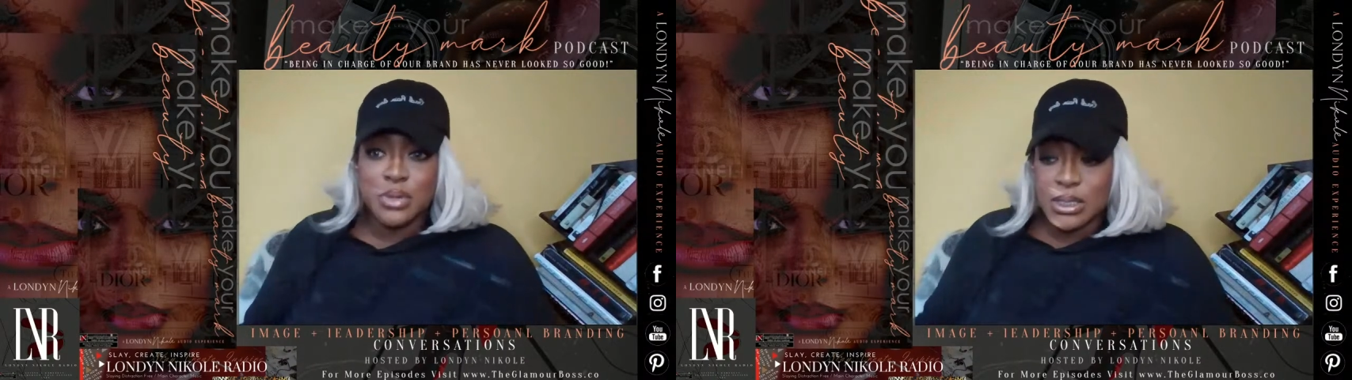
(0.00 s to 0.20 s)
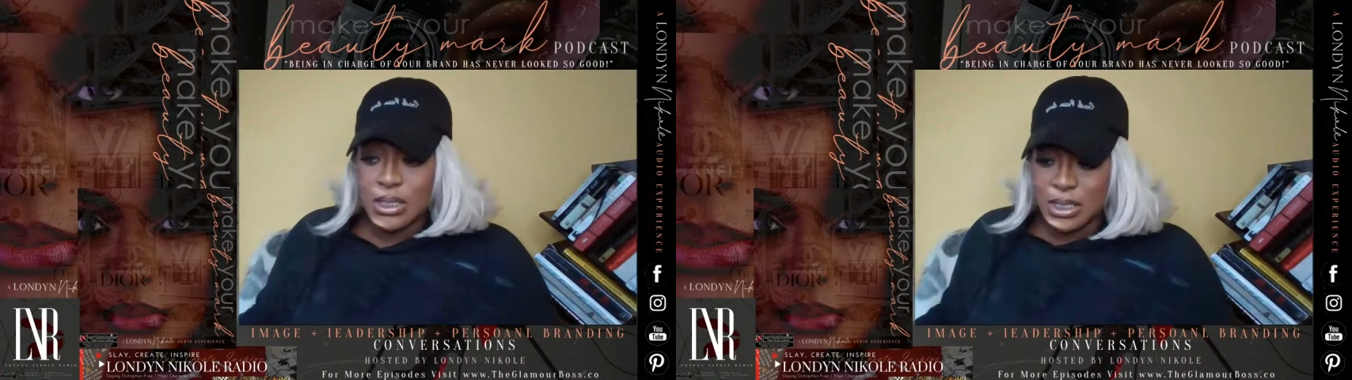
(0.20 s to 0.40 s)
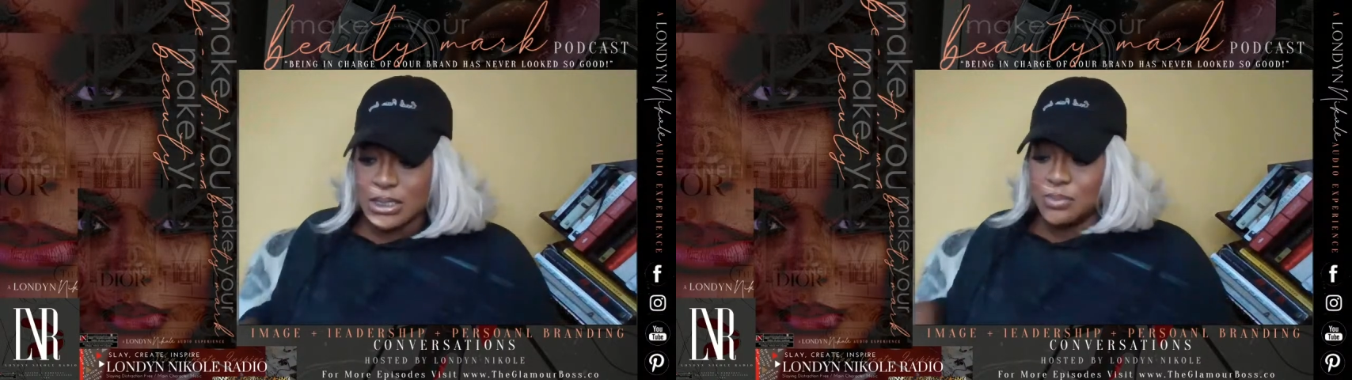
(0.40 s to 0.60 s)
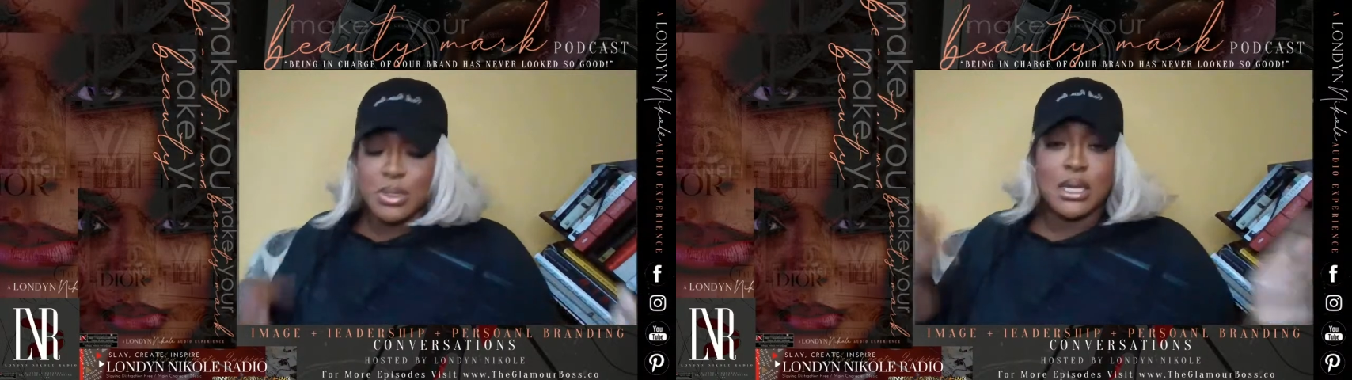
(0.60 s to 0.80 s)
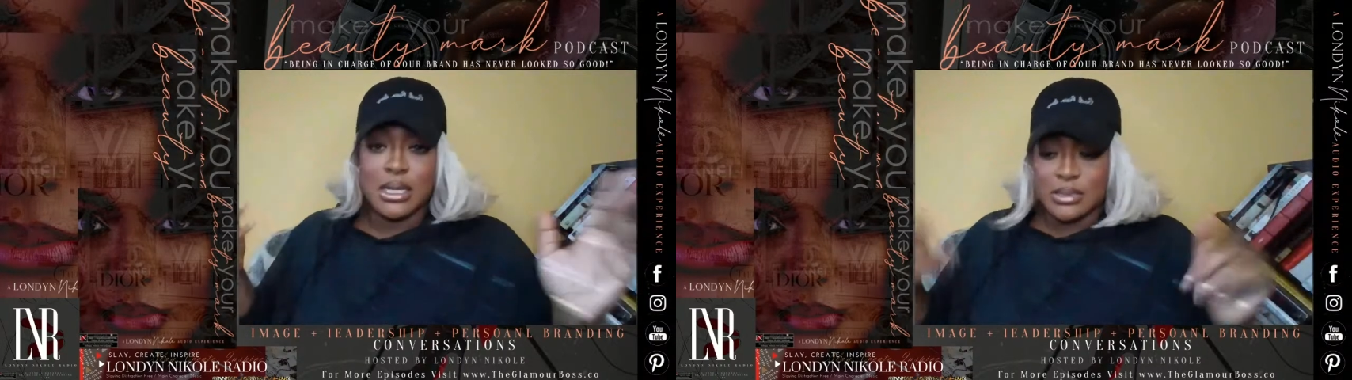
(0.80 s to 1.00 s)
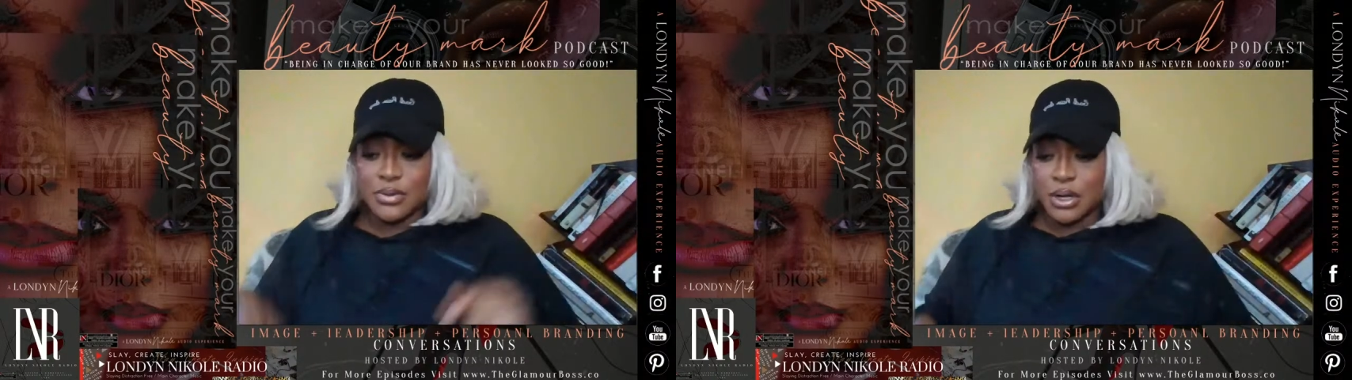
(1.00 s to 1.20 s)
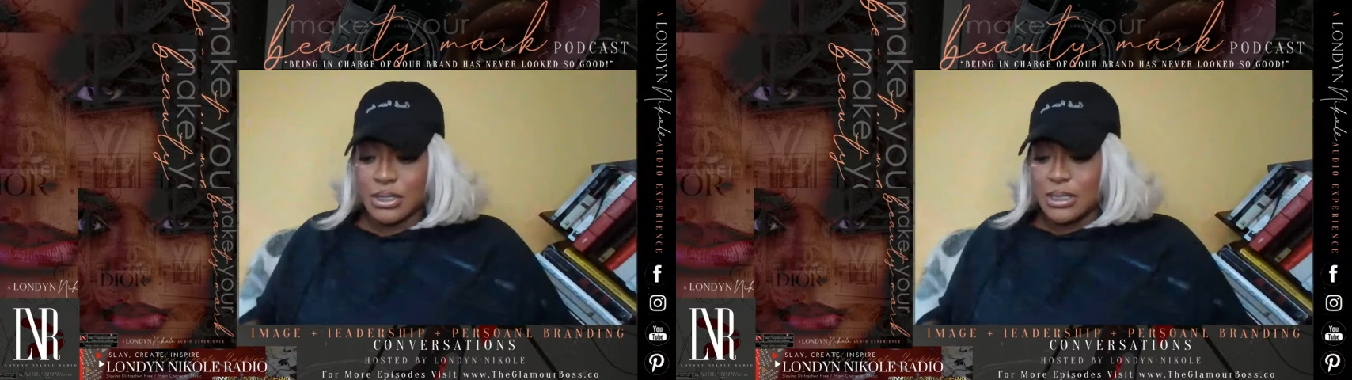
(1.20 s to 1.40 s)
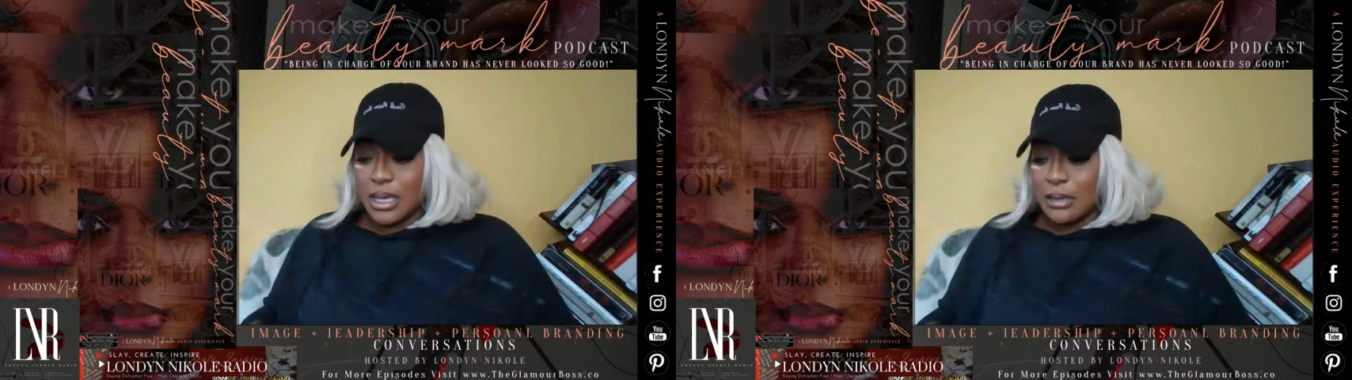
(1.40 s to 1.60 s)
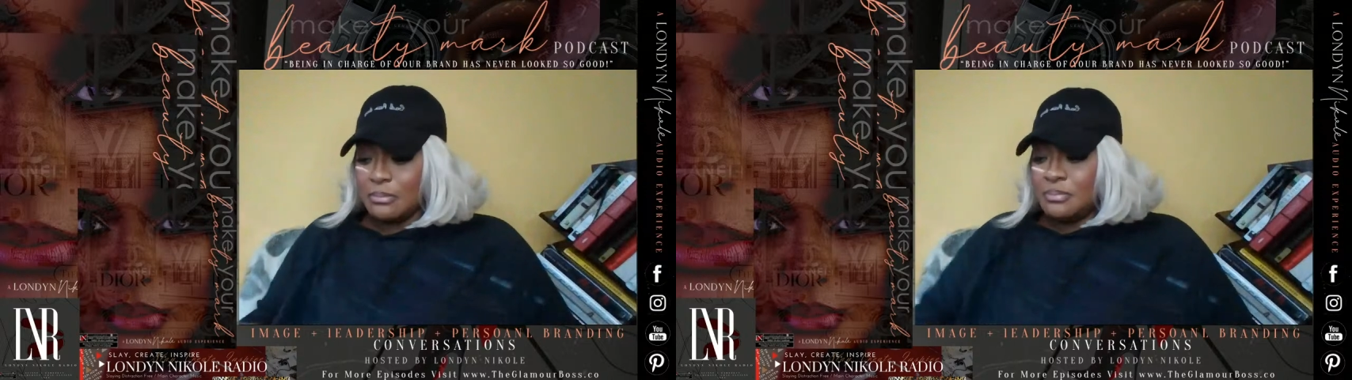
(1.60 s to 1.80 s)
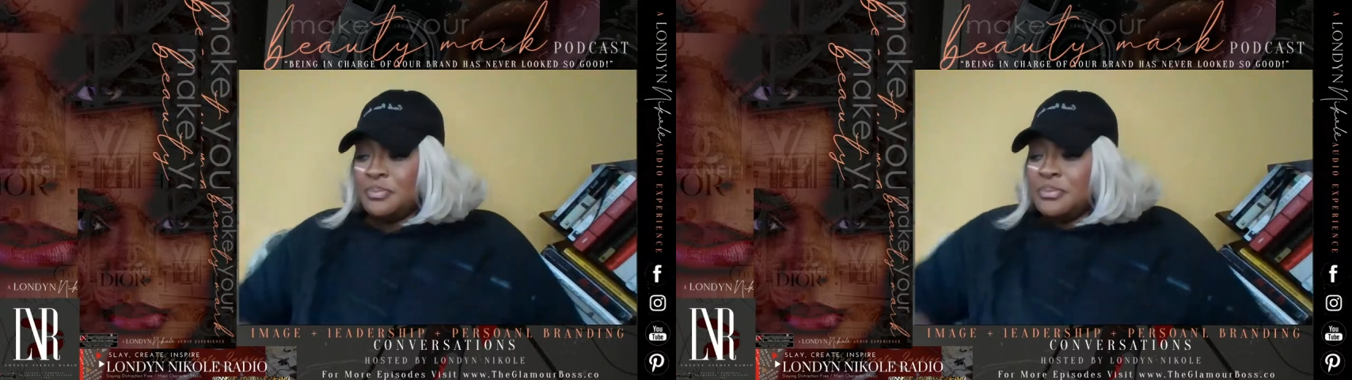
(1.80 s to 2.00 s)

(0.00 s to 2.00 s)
really is because of her today.